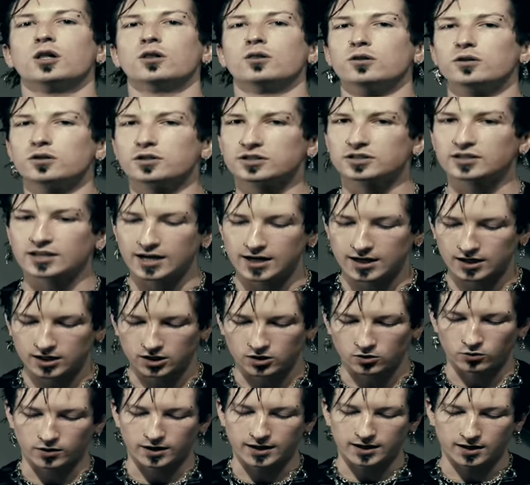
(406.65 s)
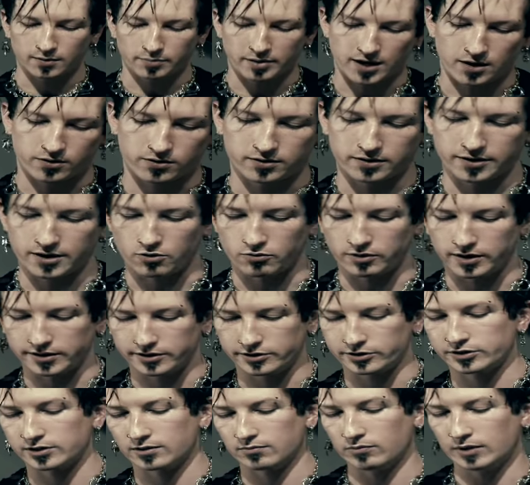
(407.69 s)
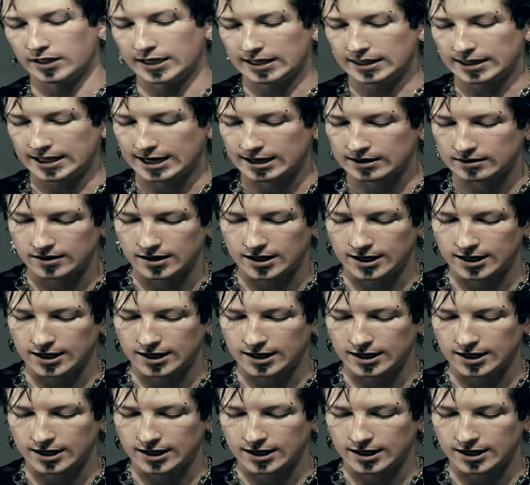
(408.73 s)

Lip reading: Looks like you were eating a powdered donut or something like that.